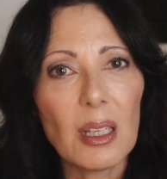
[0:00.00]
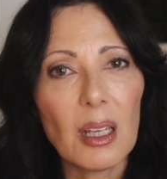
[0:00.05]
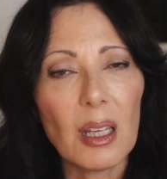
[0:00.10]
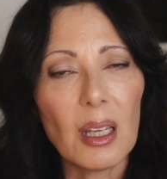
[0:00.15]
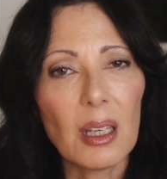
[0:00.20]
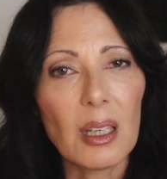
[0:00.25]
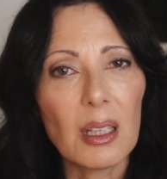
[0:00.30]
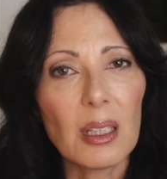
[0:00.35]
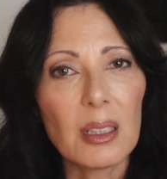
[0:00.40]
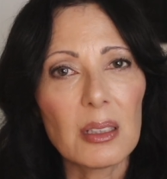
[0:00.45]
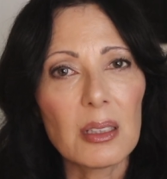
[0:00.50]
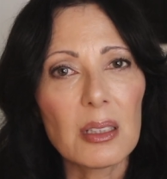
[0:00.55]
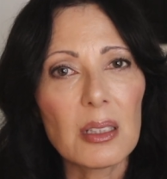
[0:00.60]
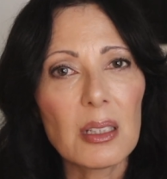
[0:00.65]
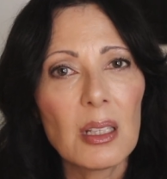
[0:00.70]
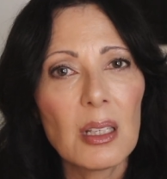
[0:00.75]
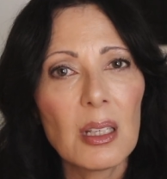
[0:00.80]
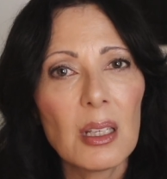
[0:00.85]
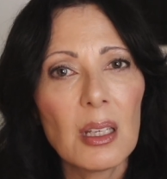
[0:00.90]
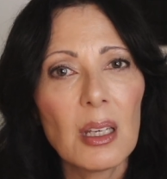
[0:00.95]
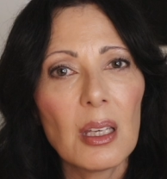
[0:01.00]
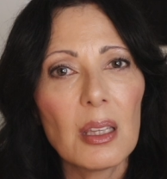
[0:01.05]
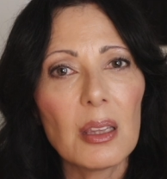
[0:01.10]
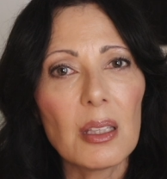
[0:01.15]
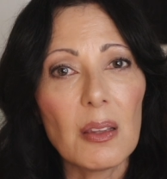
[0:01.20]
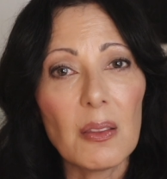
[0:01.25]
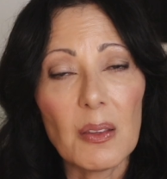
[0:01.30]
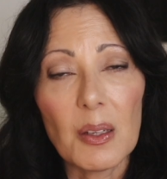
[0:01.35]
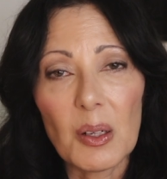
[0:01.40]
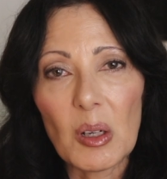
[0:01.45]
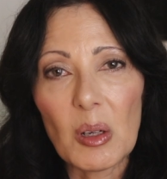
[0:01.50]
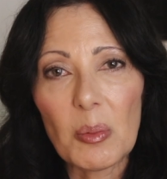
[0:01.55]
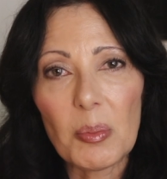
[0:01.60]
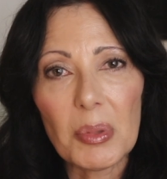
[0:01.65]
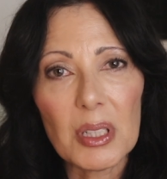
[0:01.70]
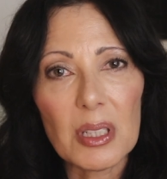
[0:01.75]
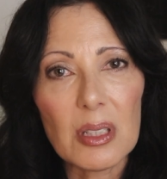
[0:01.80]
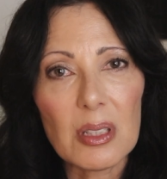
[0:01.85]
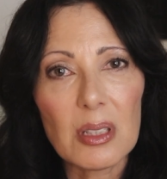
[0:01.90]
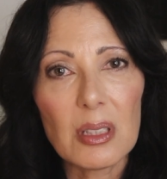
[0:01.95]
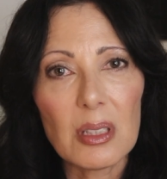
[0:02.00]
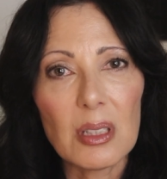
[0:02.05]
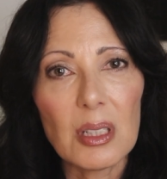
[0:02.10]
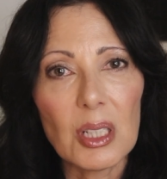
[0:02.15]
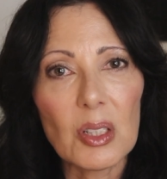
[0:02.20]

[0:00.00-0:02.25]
and the therapist,